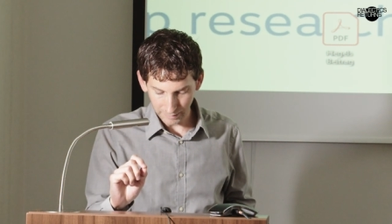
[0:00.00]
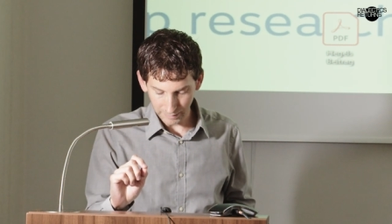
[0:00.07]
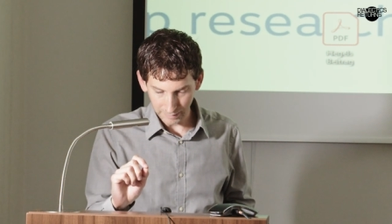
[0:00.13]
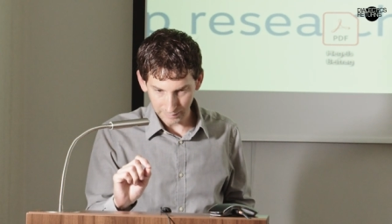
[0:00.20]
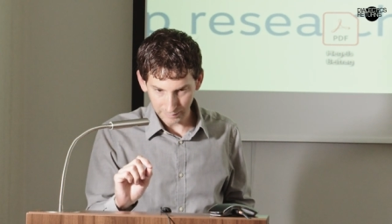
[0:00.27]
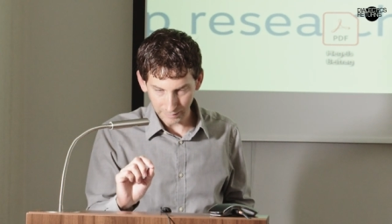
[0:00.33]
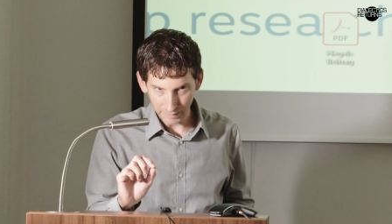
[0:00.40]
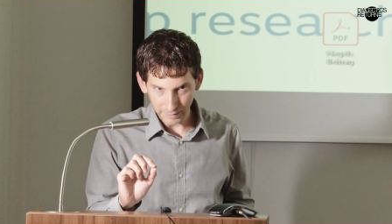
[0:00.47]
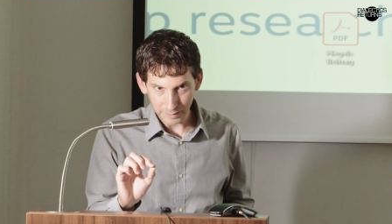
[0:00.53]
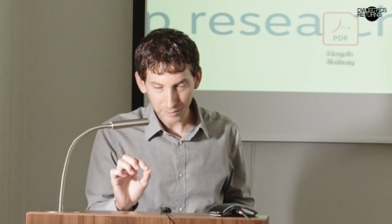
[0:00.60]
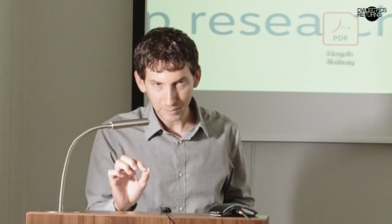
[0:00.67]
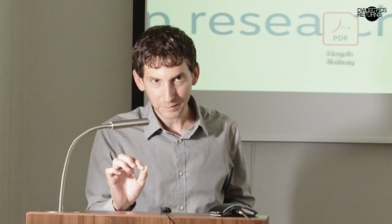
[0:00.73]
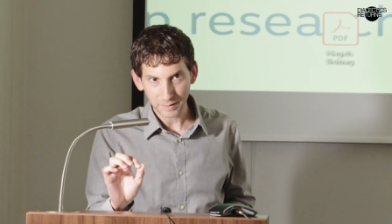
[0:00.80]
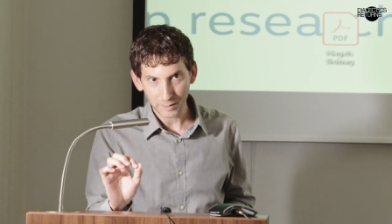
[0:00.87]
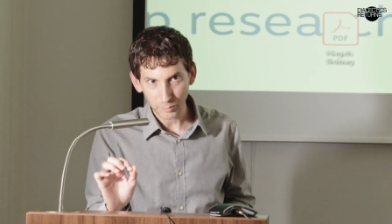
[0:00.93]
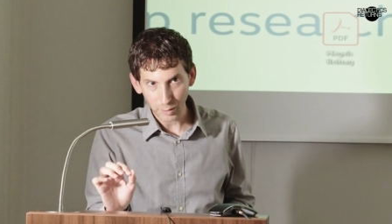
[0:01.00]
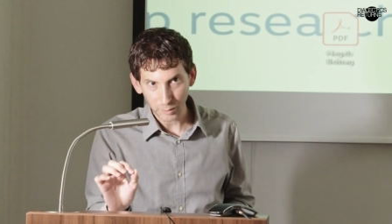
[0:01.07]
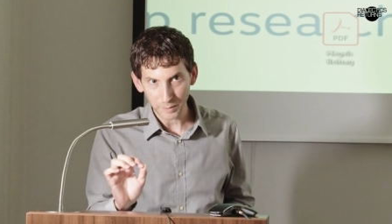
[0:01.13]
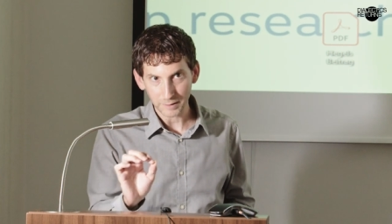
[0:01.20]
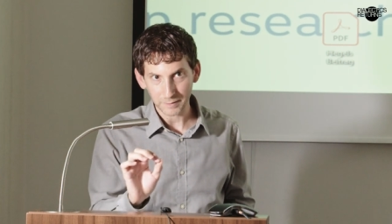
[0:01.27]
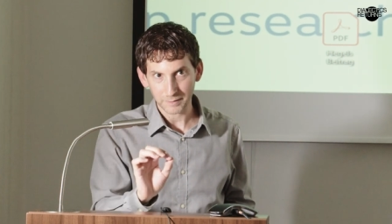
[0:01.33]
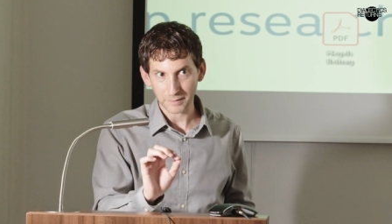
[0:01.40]
as uh, interesting
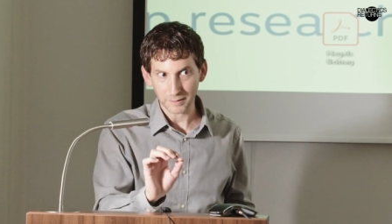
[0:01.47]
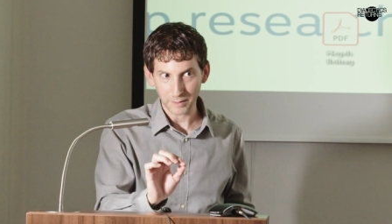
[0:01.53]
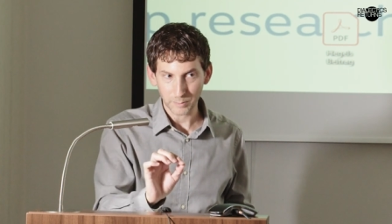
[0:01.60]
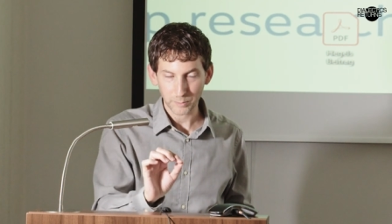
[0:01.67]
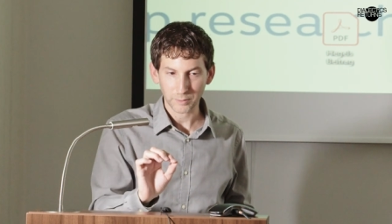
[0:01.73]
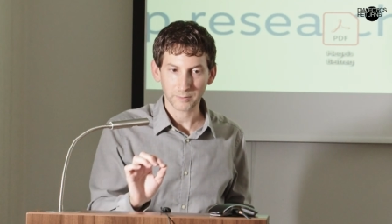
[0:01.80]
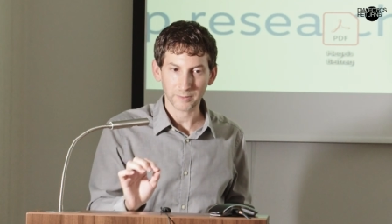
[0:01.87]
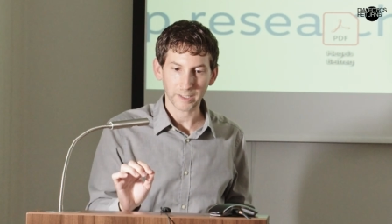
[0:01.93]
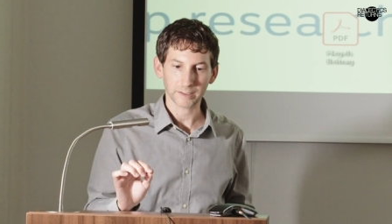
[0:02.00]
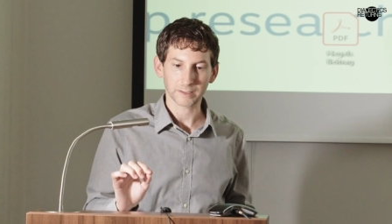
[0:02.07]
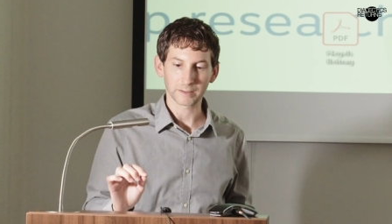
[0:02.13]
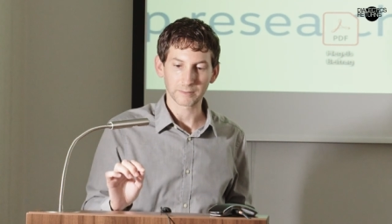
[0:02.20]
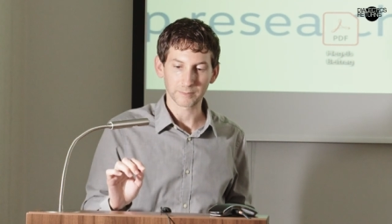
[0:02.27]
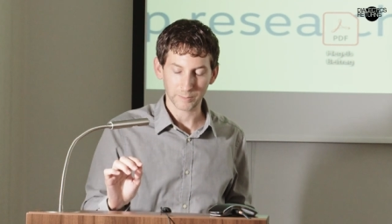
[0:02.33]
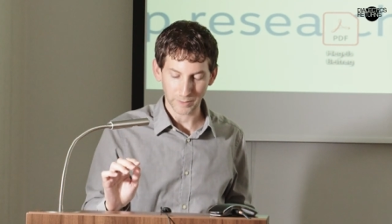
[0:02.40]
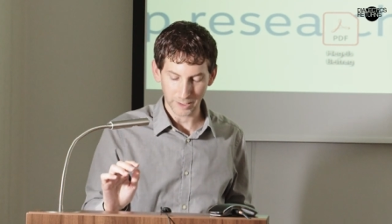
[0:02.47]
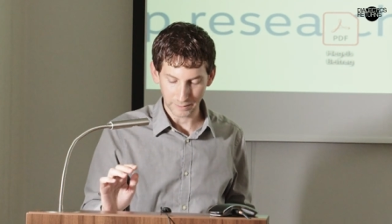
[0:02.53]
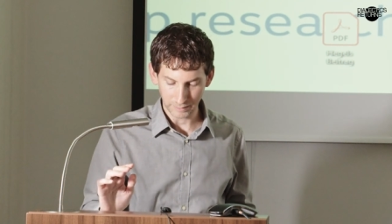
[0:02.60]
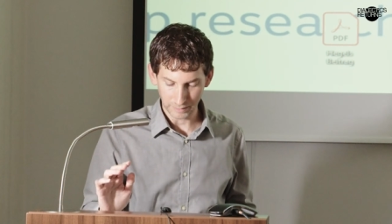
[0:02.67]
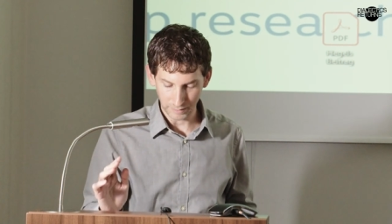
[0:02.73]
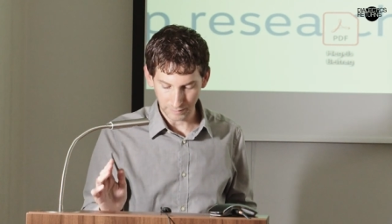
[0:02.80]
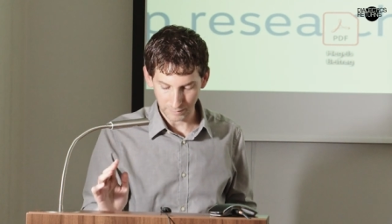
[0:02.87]
moments that are provocative and
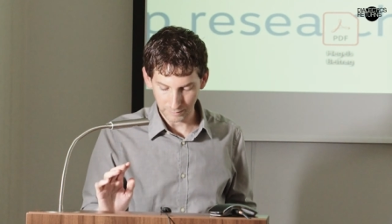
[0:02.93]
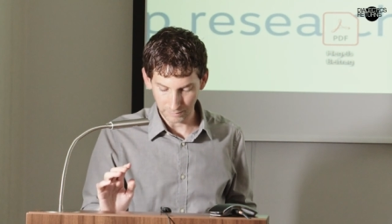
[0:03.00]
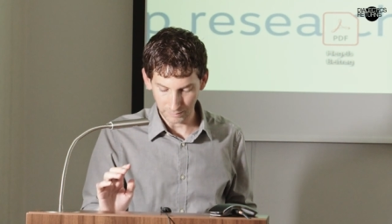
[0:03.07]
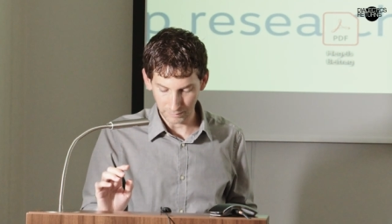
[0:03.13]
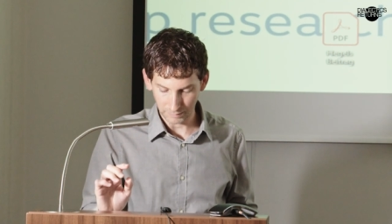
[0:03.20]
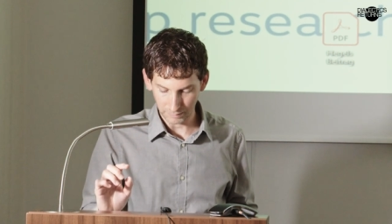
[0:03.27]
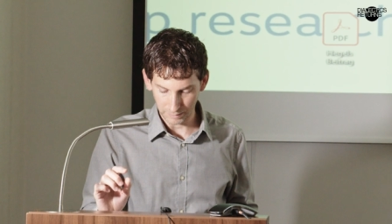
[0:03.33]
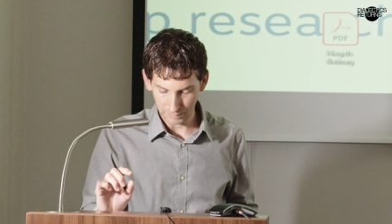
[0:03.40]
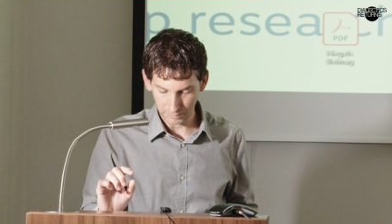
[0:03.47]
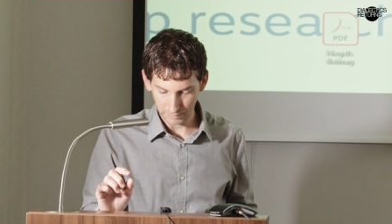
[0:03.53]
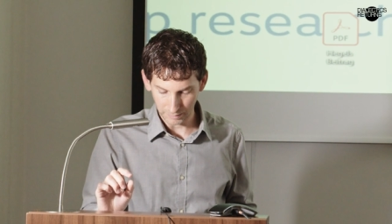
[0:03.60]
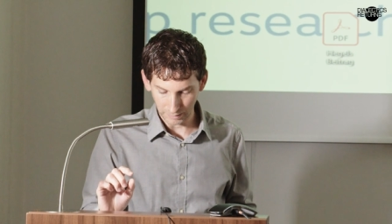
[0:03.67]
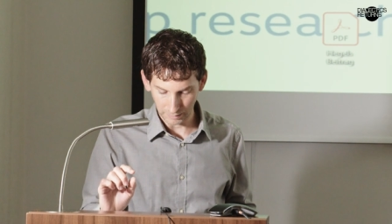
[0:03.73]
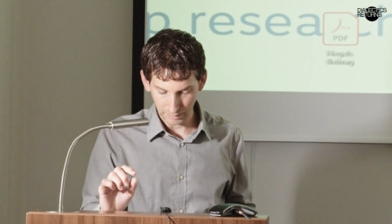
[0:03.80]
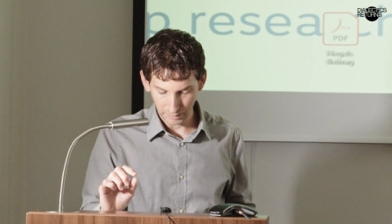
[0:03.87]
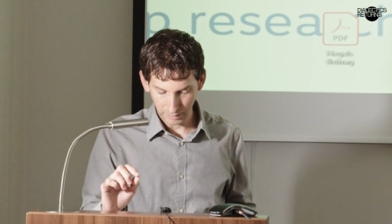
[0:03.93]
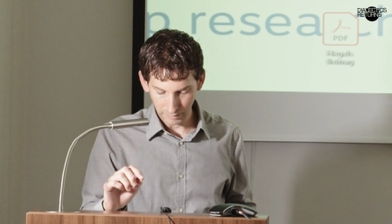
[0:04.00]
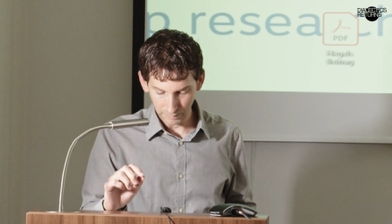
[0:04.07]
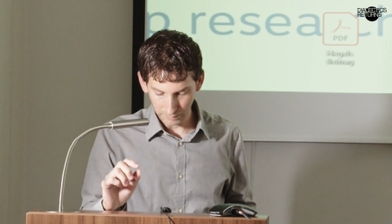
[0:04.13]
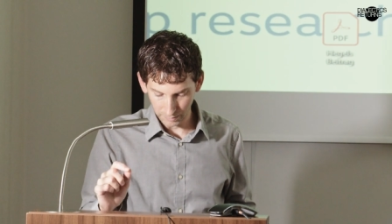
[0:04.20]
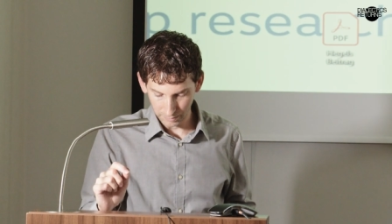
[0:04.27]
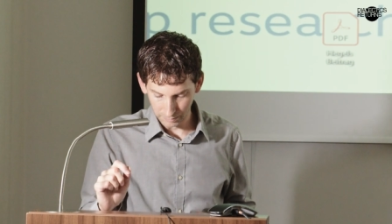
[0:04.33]
might lead towards interesting
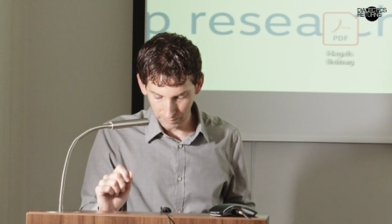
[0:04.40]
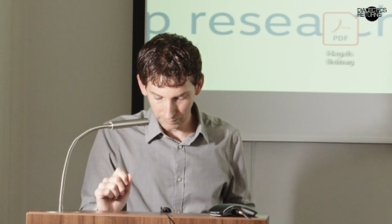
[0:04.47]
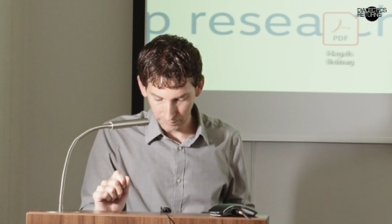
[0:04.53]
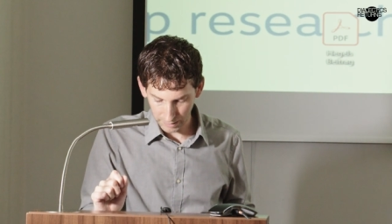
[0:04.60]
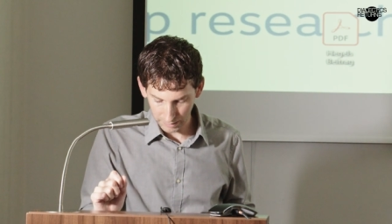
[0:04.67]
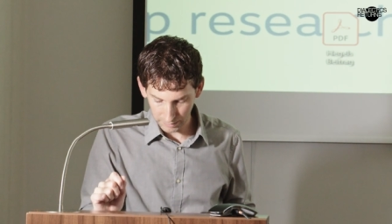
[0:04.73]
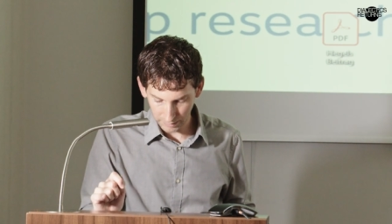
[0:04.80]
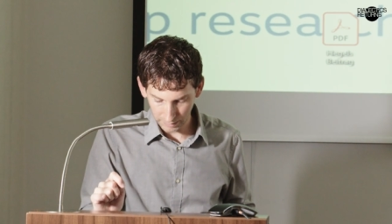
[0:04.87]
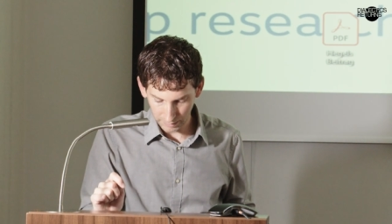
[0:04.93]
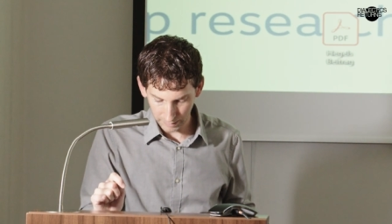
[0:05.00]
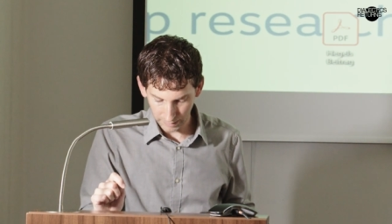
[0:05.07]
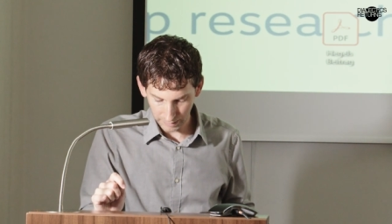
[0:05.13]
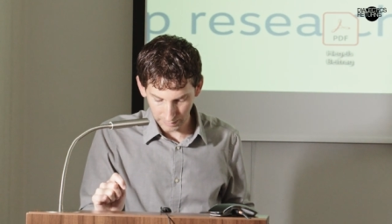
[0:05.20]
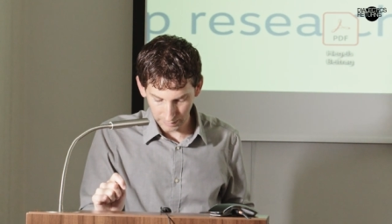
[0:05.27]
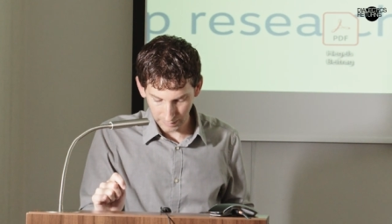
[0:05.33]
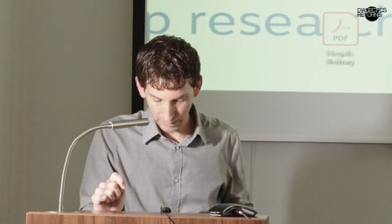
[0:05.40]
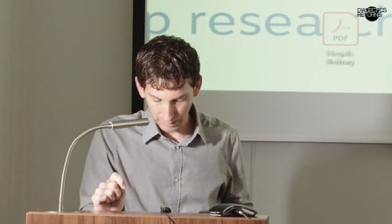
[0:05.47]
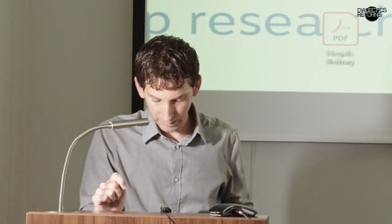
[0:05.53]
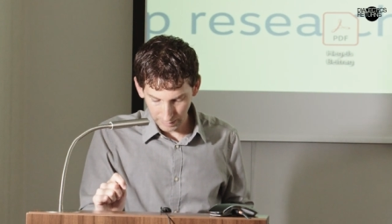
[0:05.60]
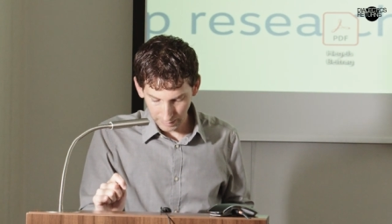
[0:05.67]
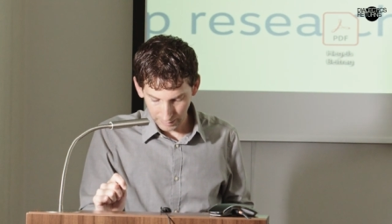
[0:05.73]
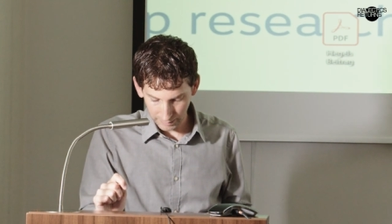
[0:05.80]
further reflection on
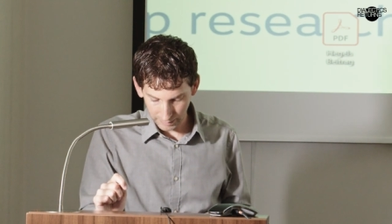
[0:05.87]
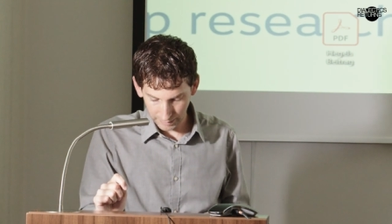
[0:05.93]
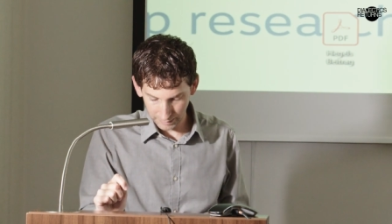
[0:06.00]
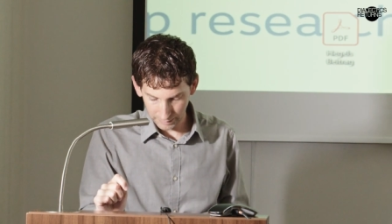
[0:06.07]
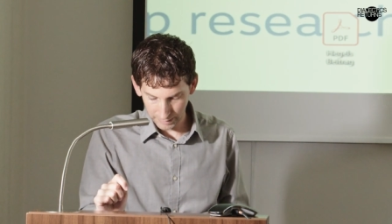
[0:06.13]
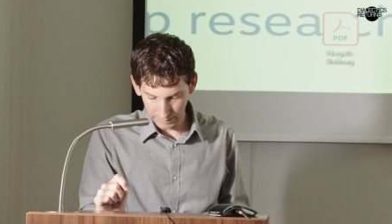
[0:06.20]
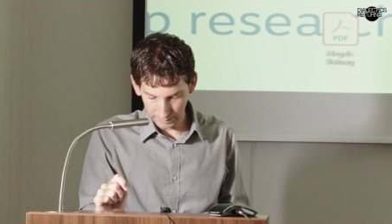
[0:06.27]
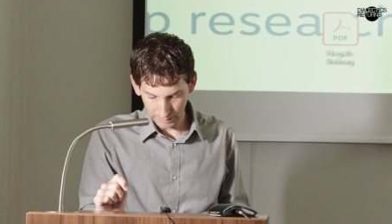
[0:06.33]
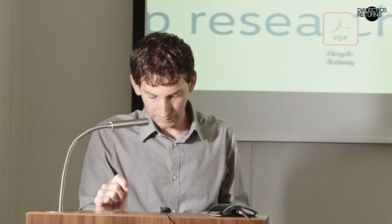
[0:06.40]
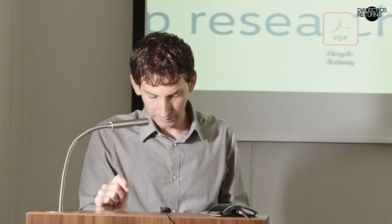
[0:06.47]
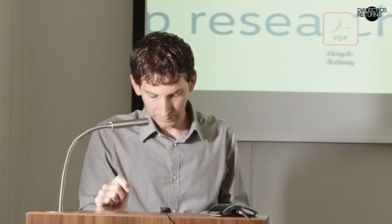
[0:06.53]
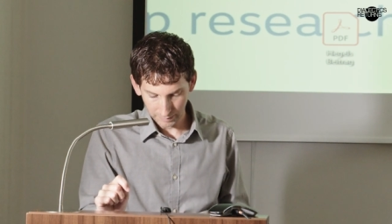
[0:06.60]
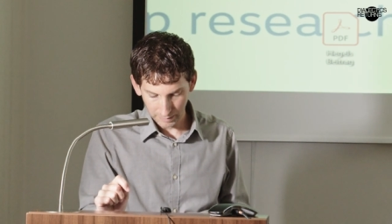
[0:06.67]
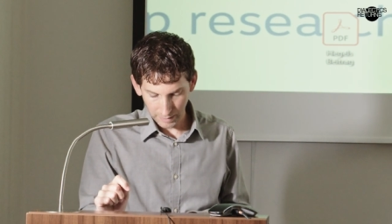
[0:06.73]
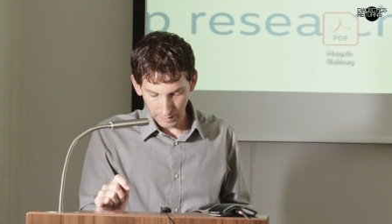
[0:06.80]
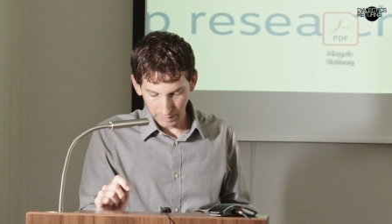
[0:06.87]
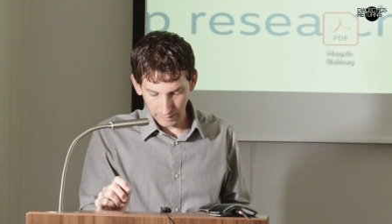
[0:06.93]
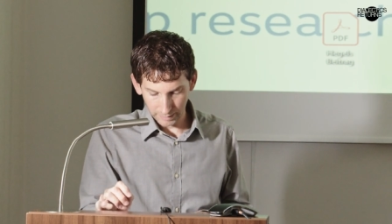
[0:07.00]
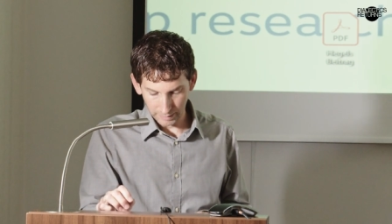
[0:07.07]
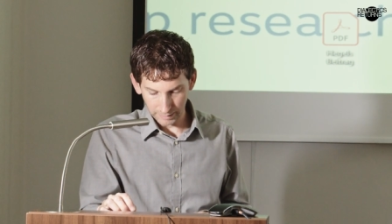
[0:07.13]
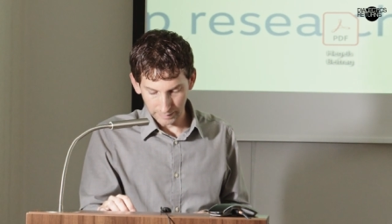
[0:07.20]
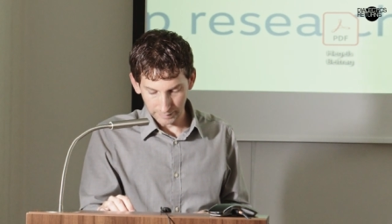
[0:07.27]
dialectics.
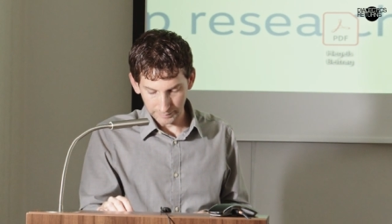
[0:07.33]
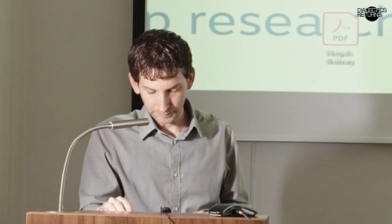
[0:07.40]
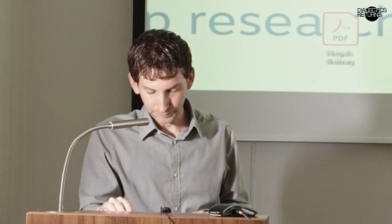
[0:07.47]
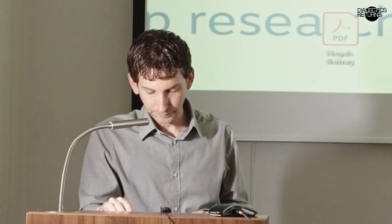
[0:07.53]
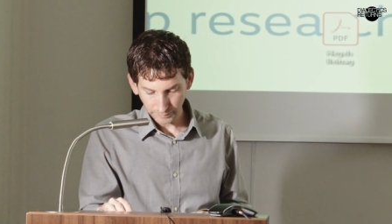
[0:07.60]
Uh,